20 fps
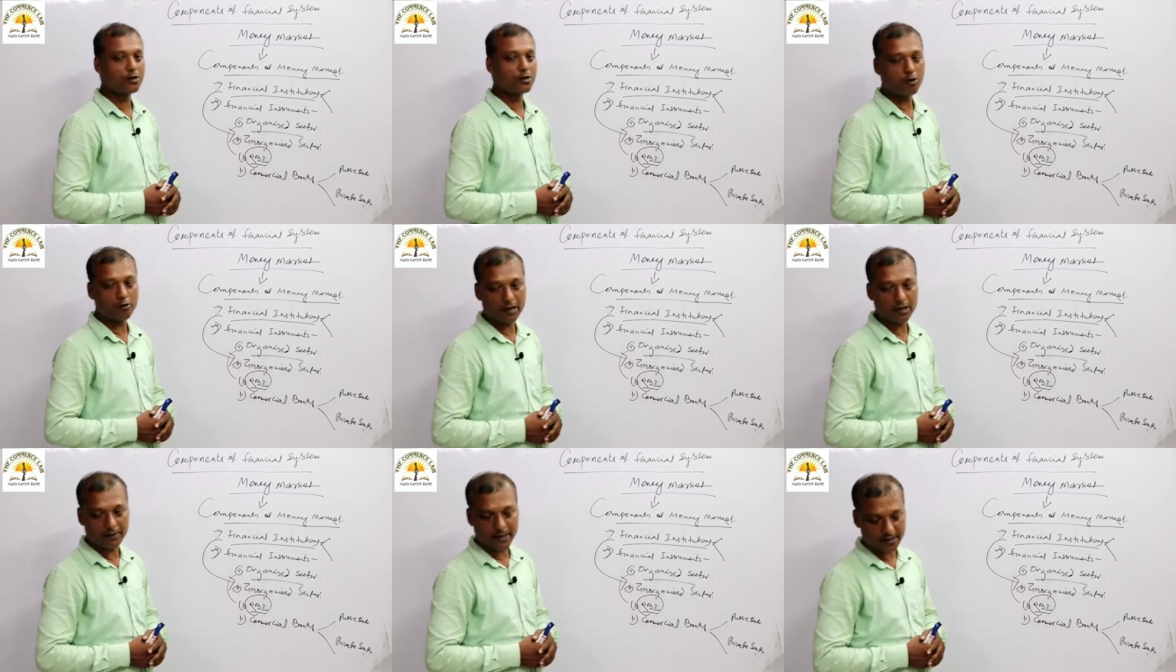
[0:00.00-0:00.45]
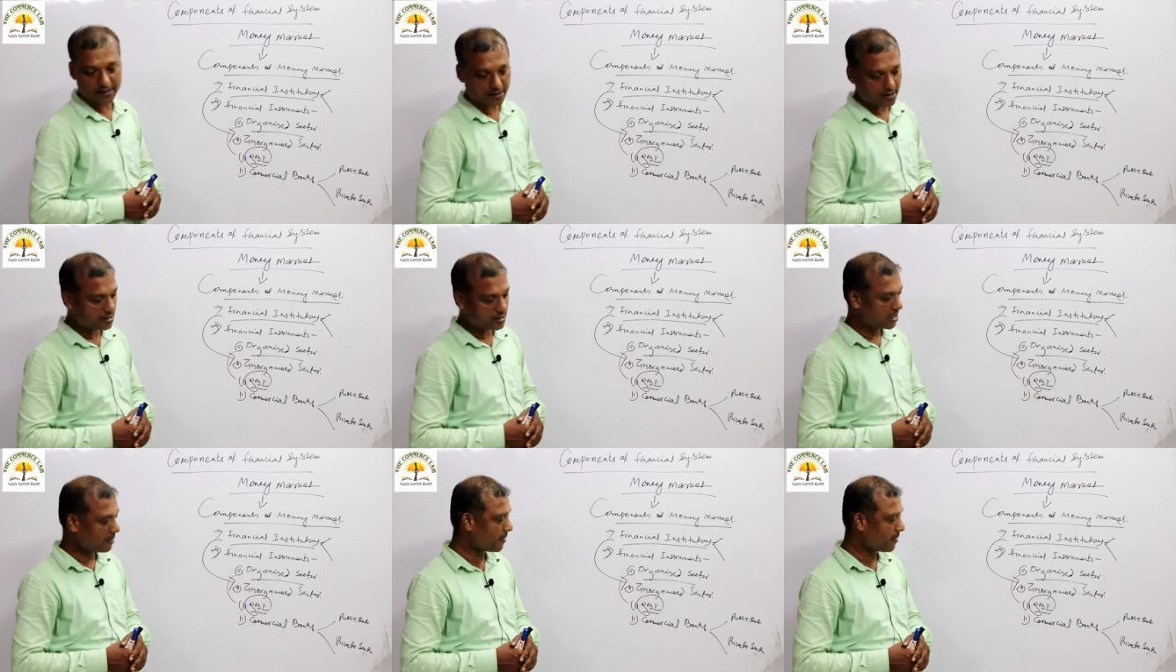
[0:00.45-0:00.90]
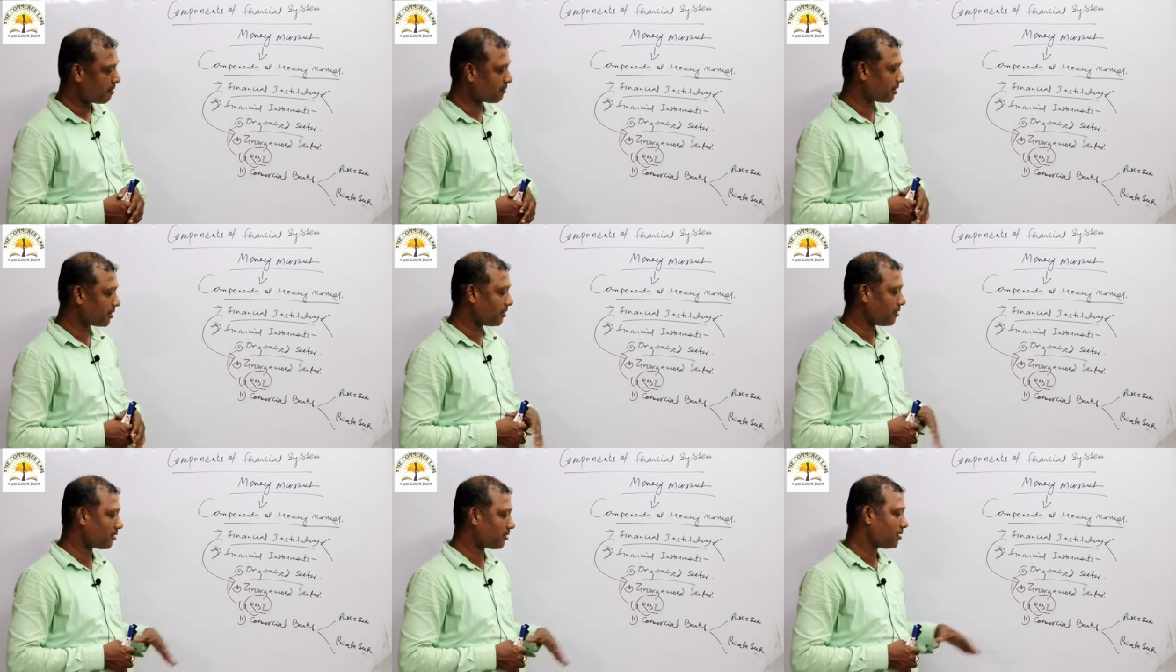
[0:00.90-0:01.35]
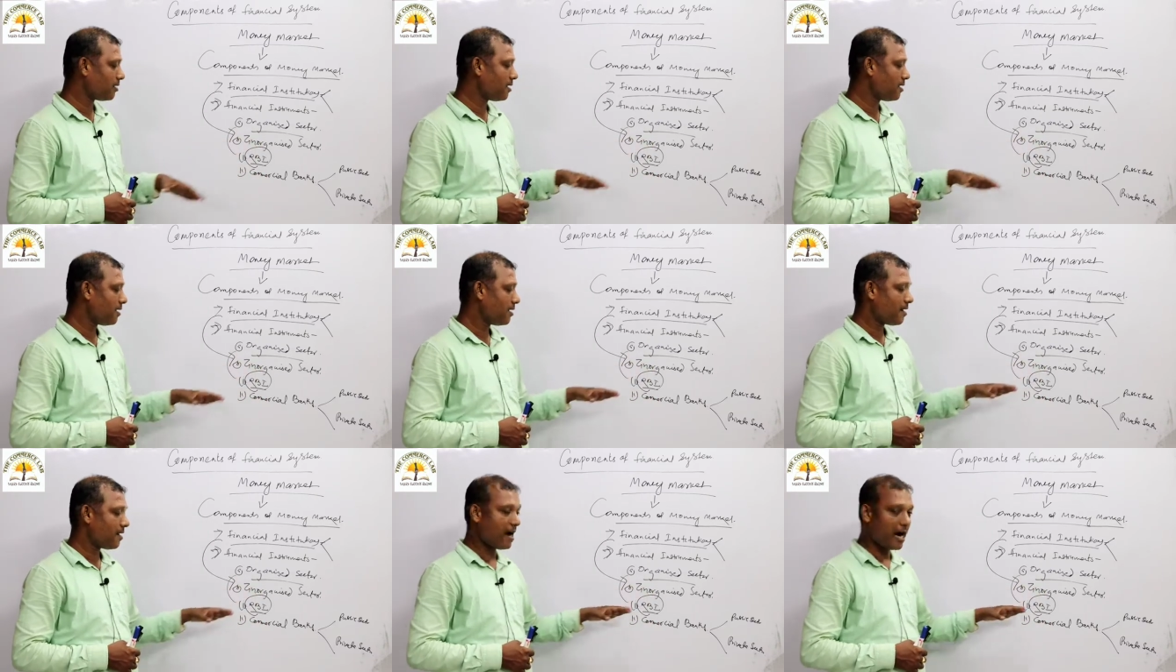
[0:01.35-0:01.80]
So we have discussed about
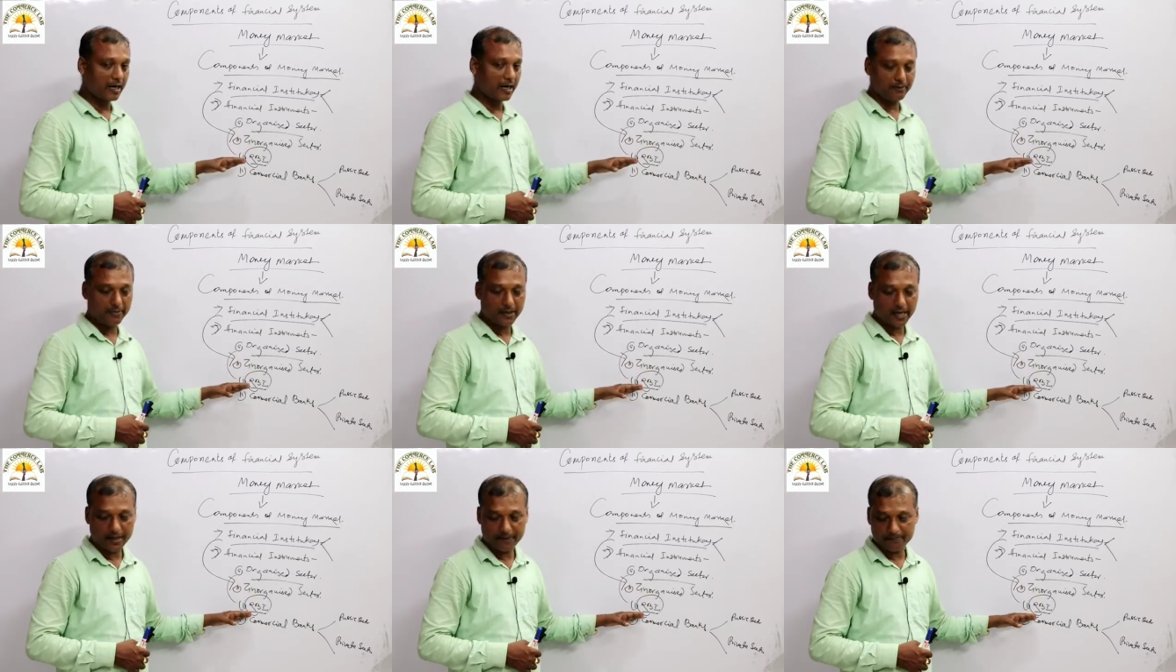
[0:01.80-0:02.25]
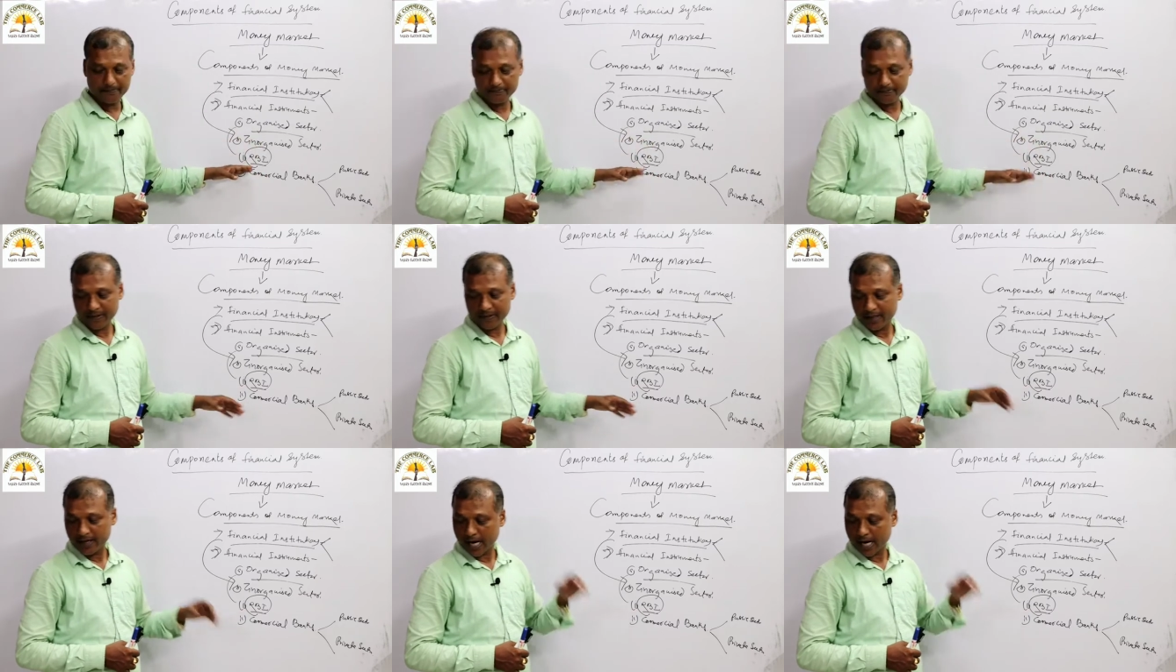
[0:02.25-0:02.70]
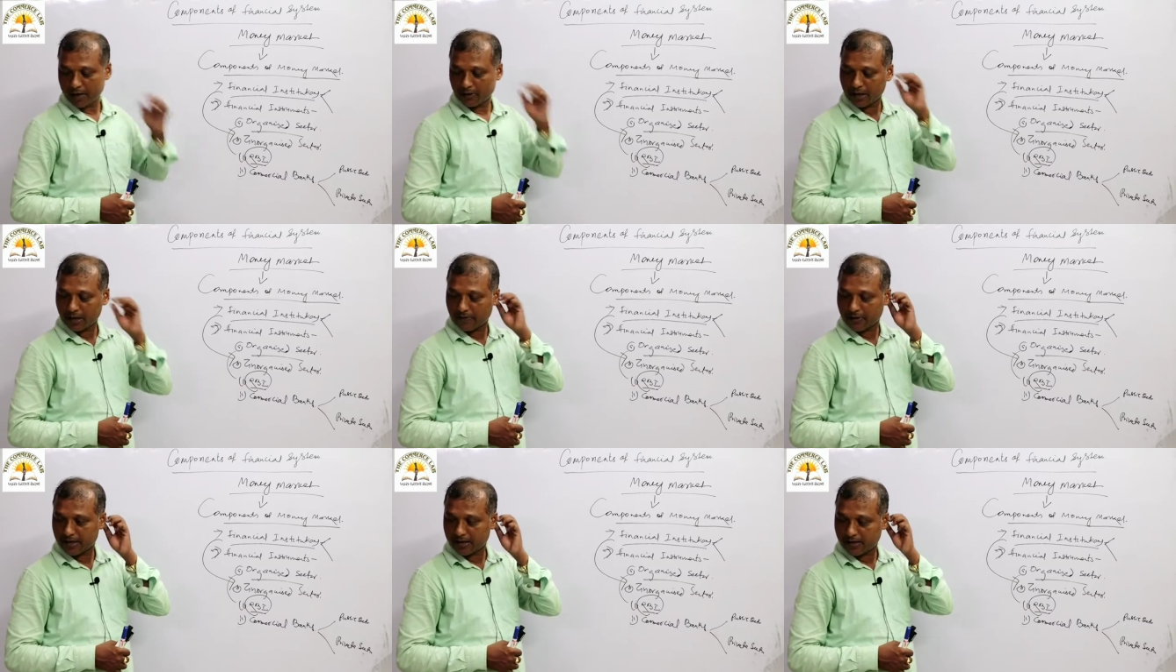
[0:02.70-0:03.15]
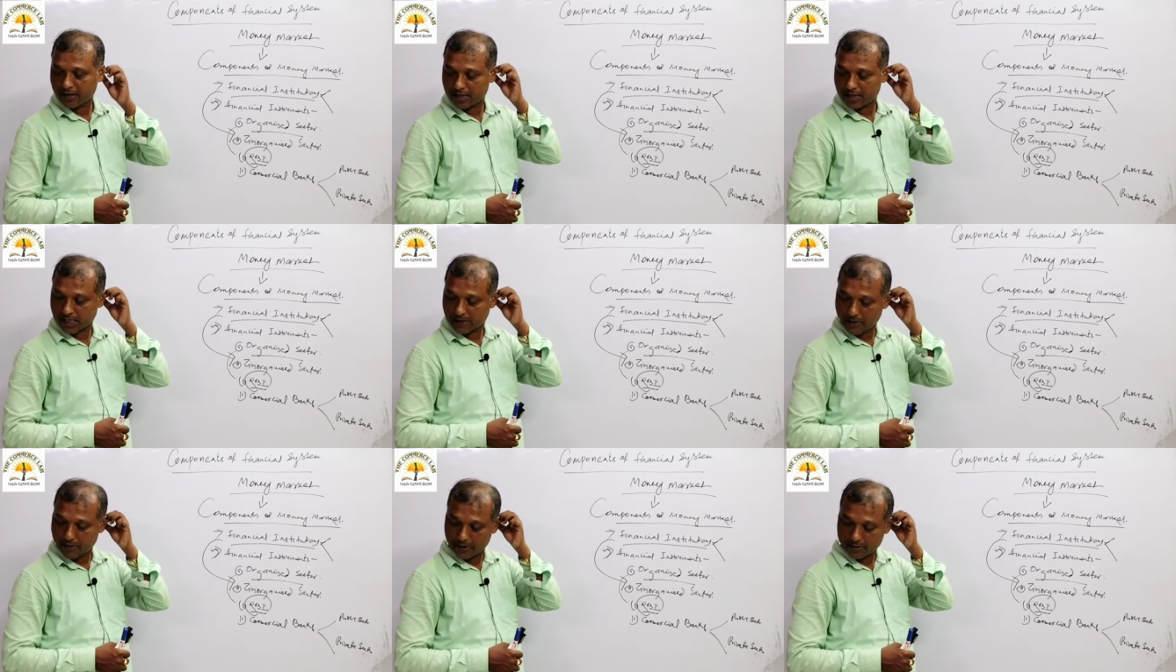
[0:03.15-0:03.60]
your RBI and we have
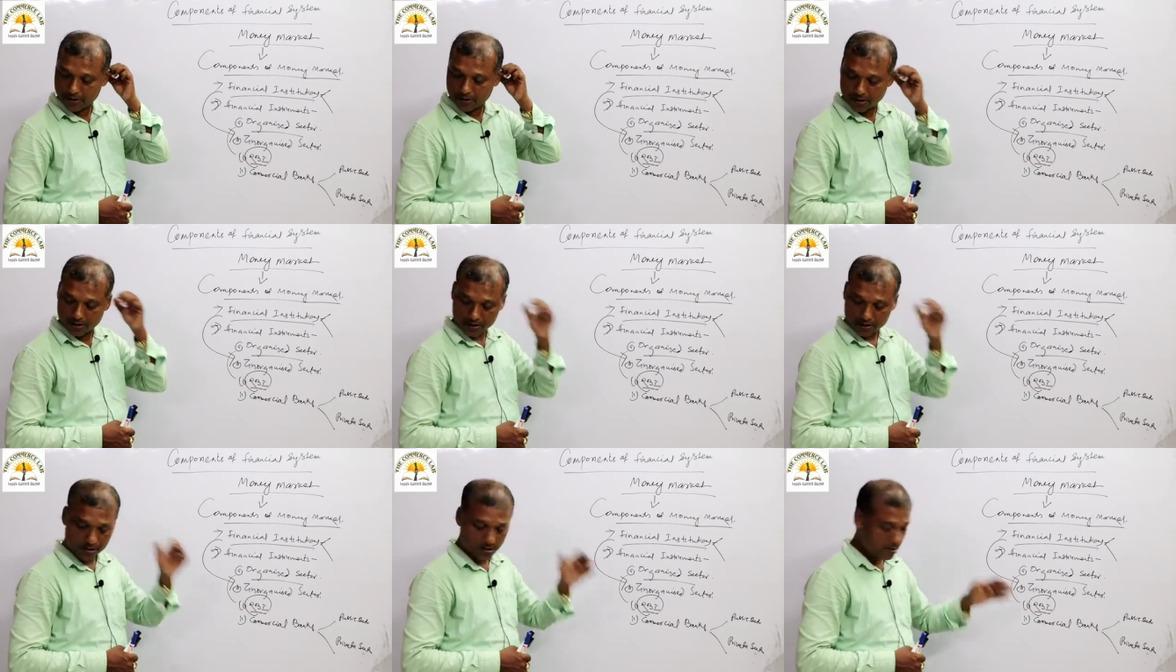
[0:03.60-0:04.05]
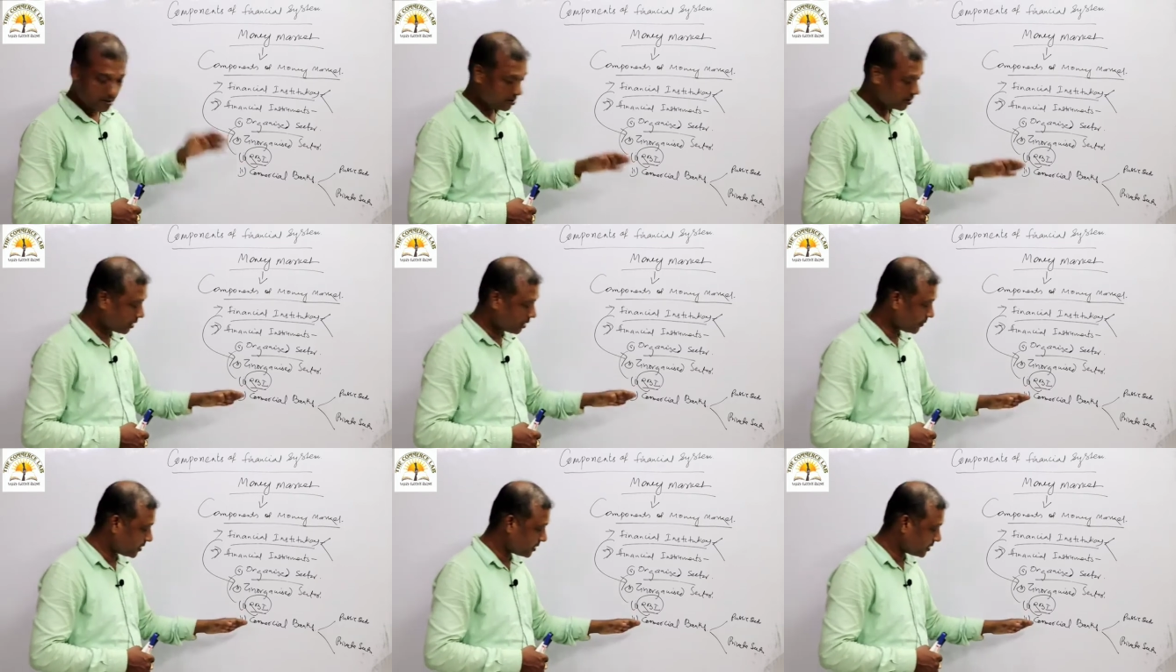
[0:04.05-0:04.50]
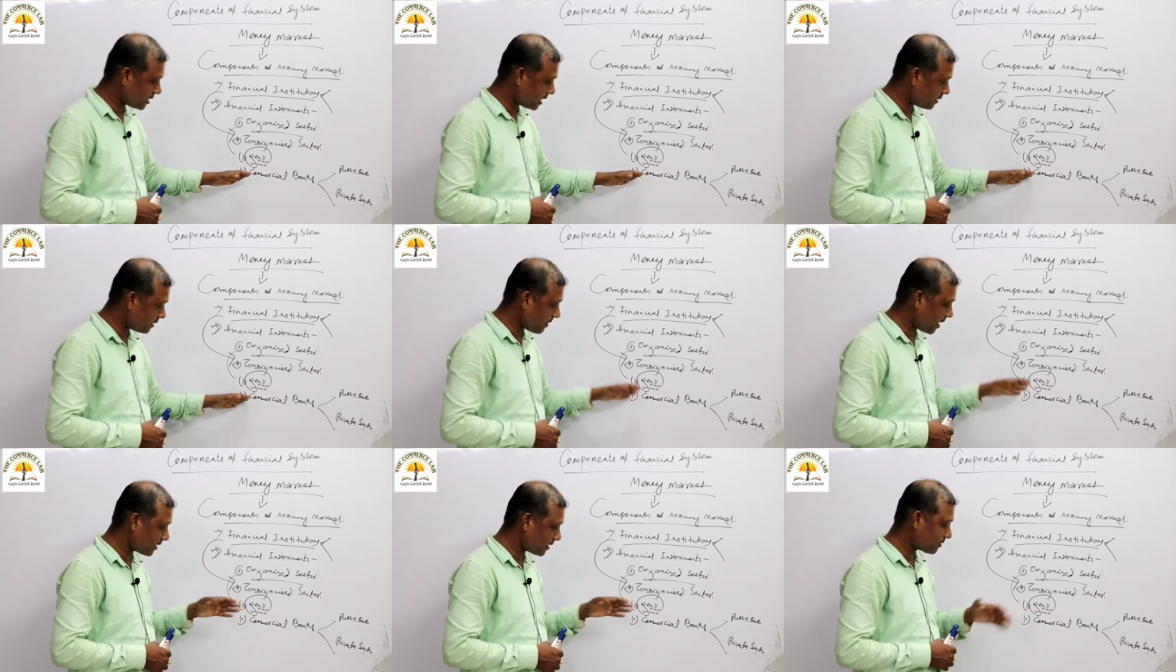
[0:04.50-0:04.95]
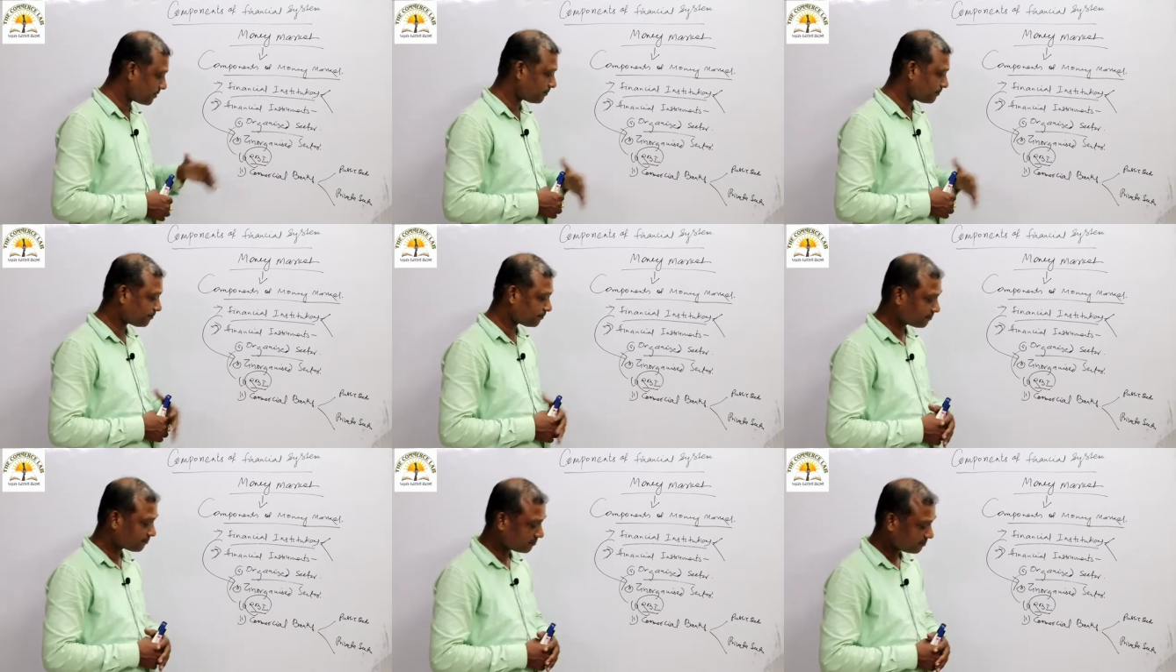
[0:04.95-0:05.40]
discussed about your commercial banks.